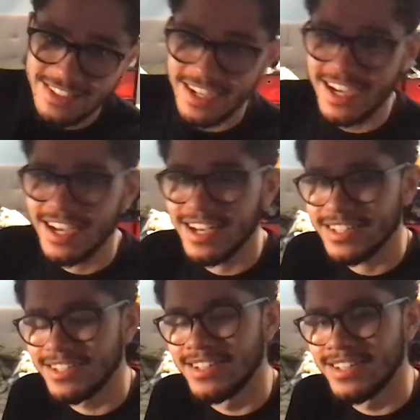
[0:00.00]
Uh,
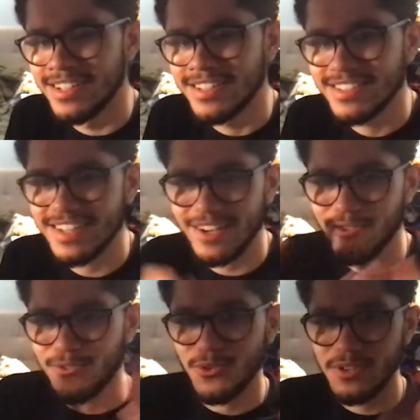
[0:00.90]
it's not
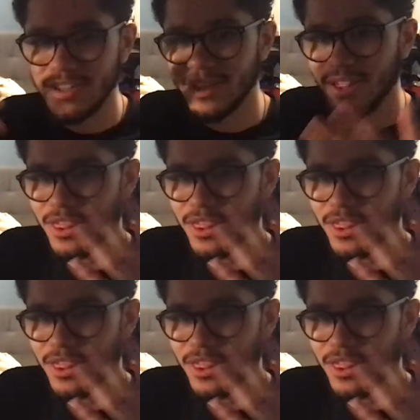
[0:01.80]
fully